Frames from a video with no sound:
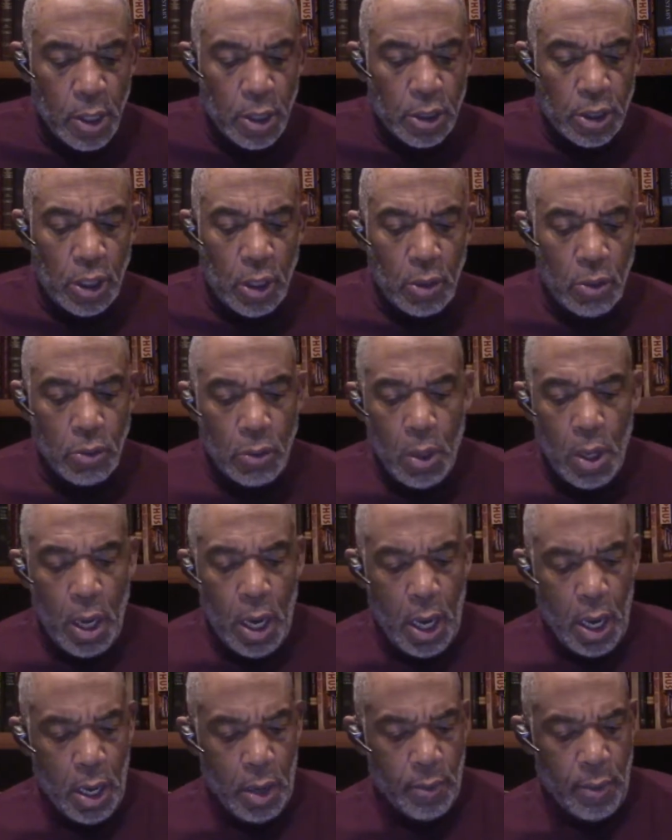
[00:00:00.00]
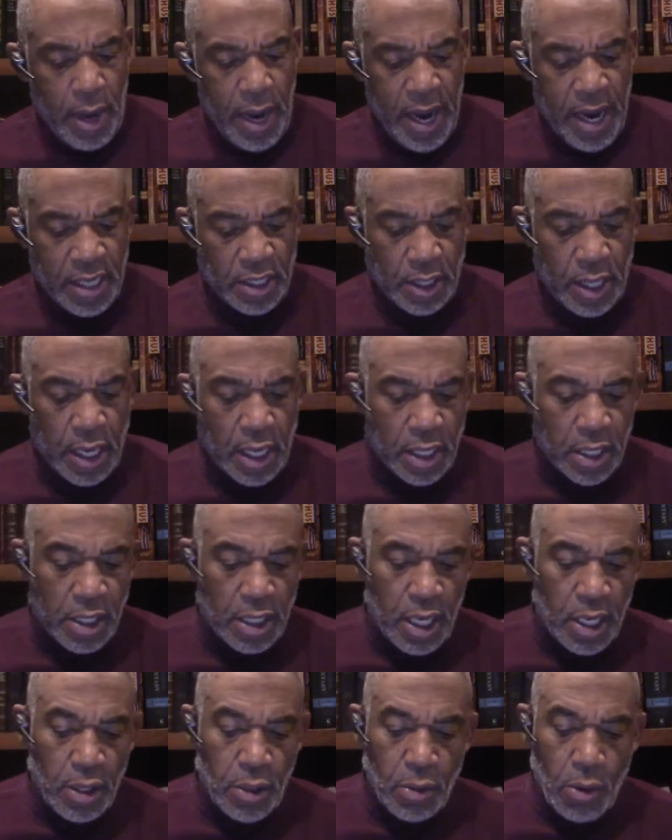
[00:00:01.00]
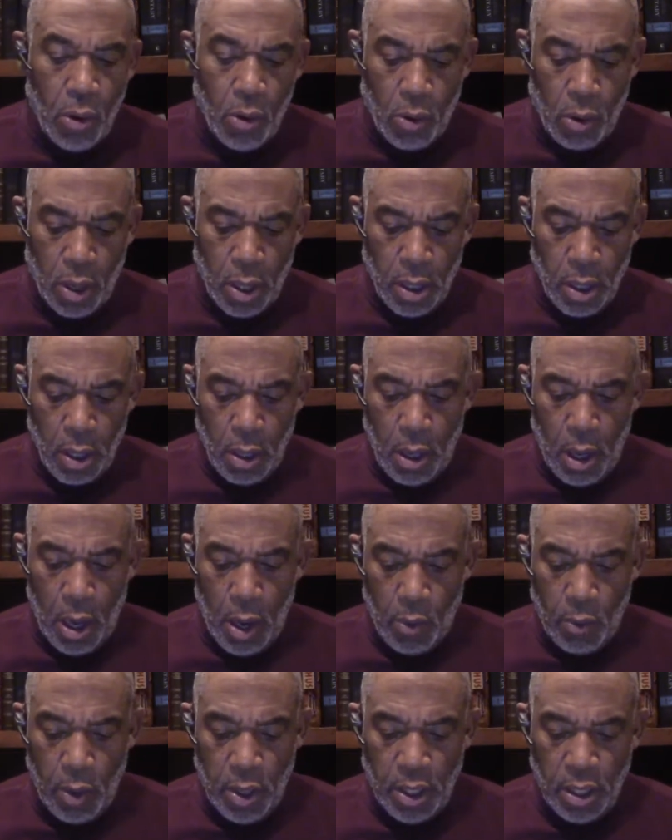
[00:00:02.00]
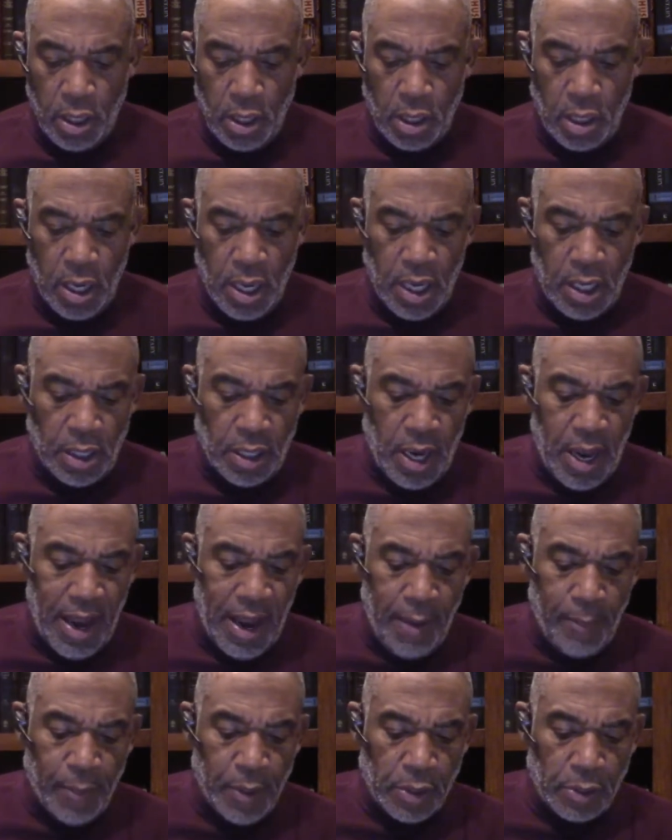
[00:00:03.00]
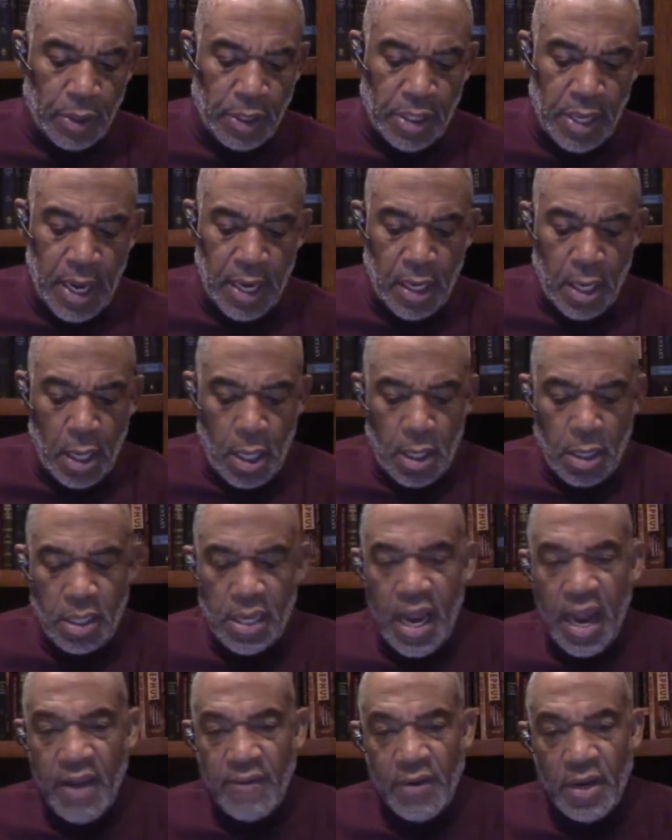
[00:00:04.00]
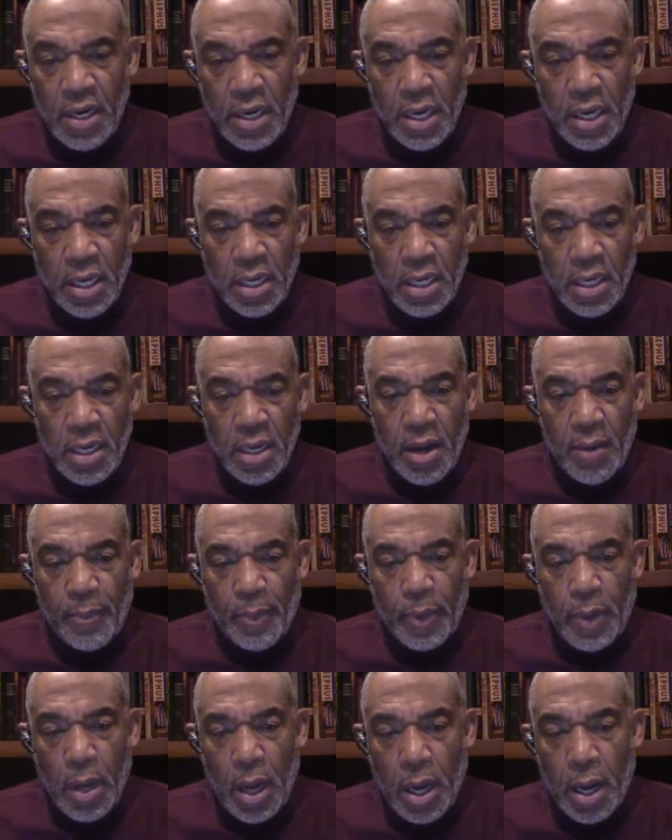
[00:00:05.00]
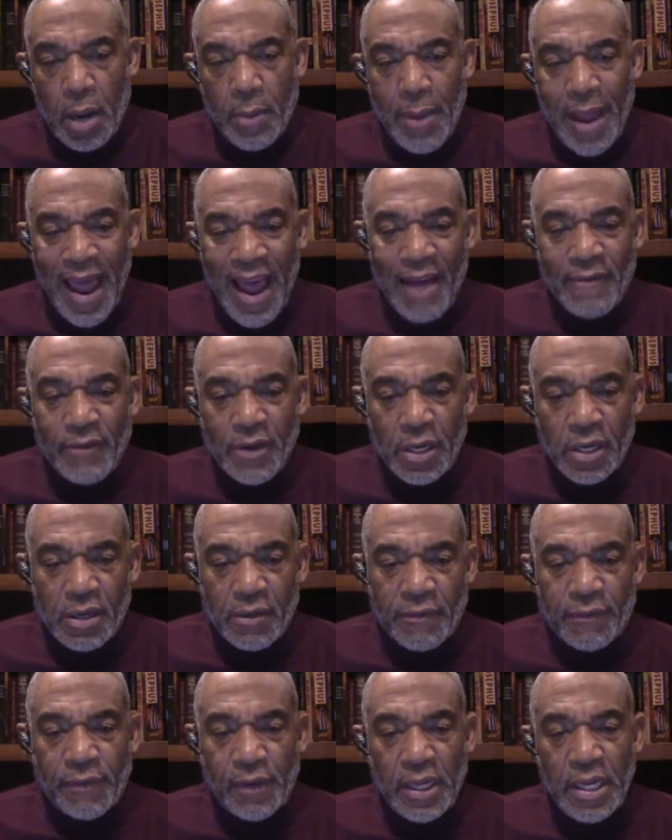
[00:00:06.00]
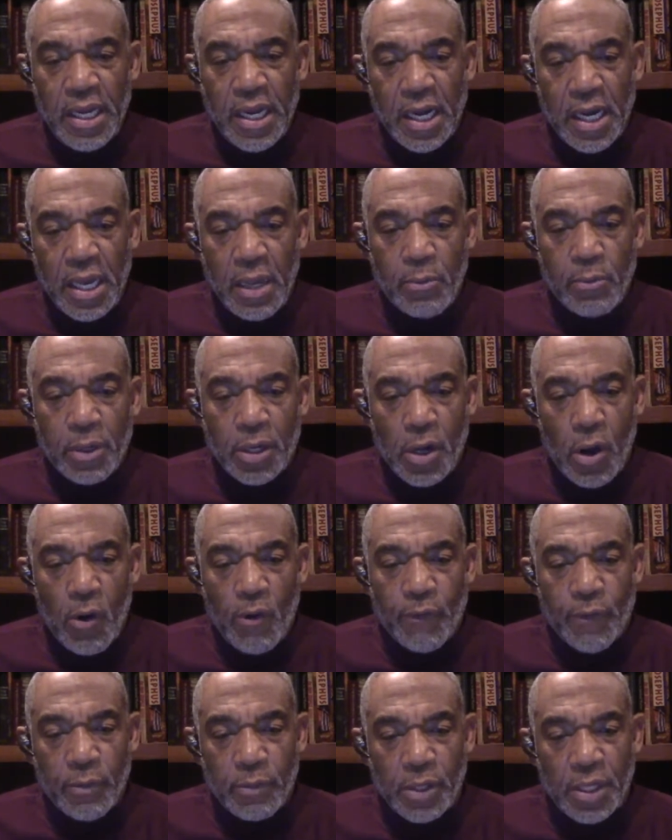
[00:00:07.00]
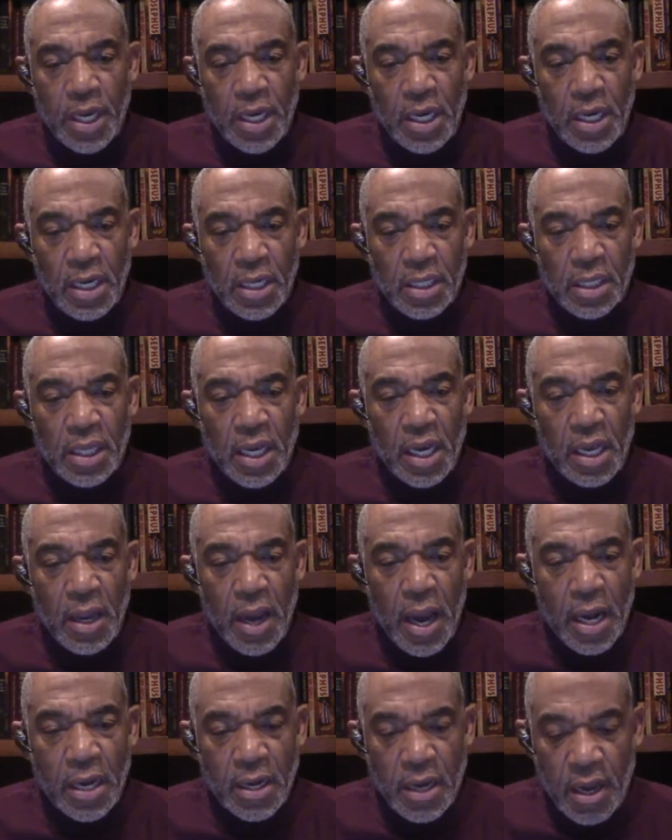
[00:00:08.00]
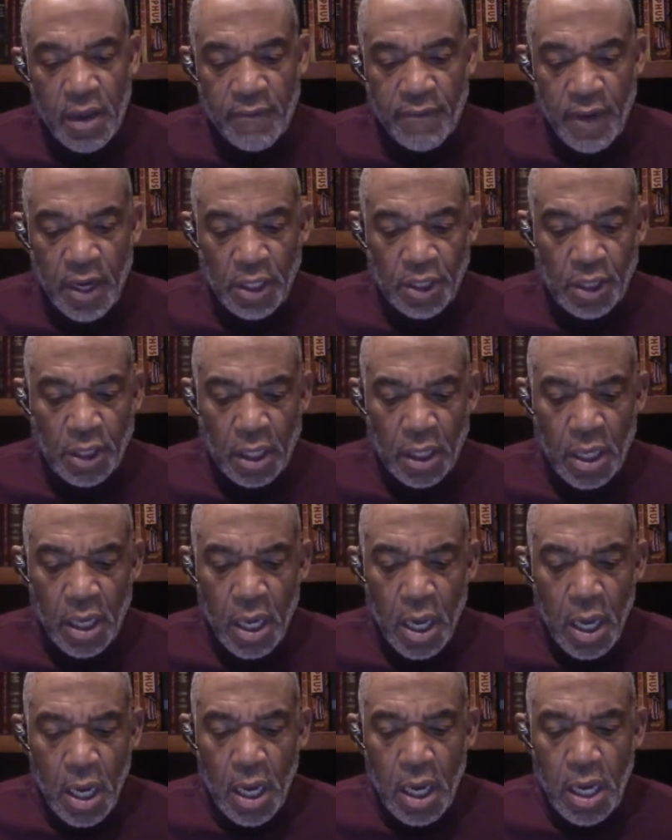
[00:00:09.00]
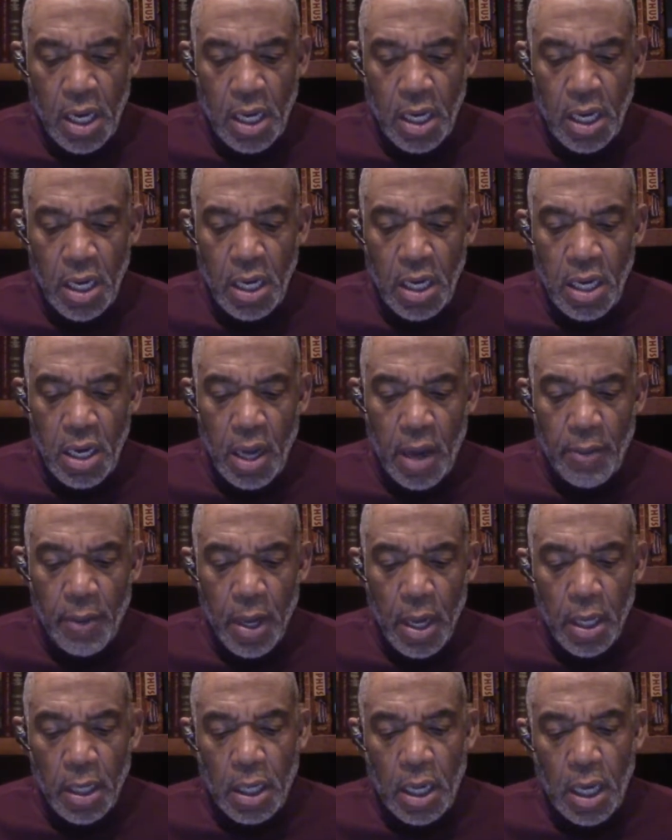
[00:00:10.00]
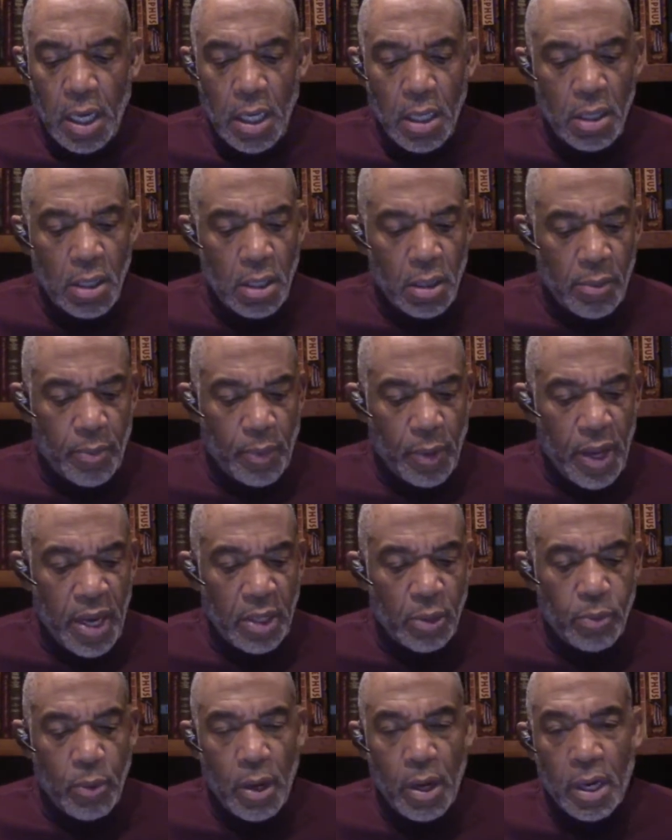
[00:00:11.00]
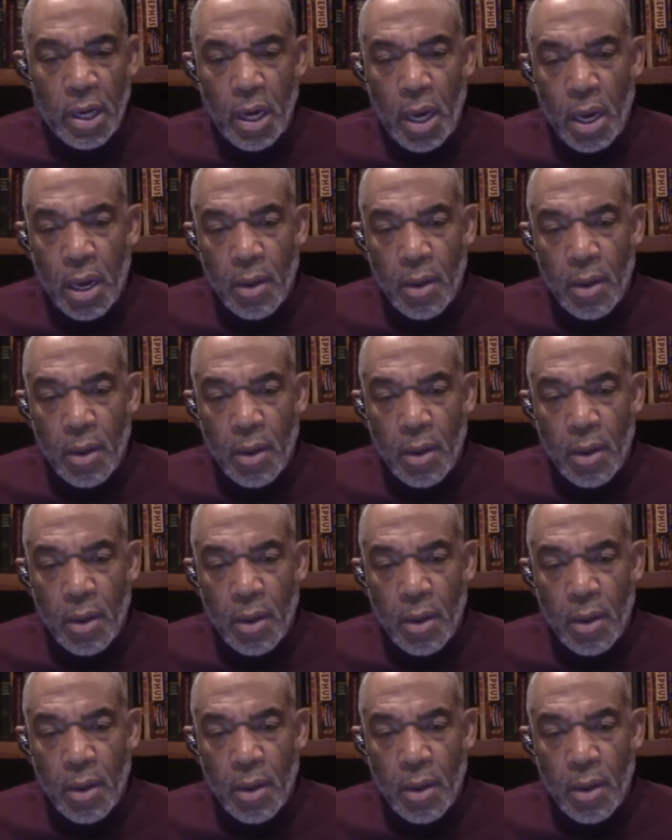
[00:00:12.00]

So as he continued on, one of the things that happens is that David ended up having to flee, and he would go from city to city, and eventually he ended up getting to the place where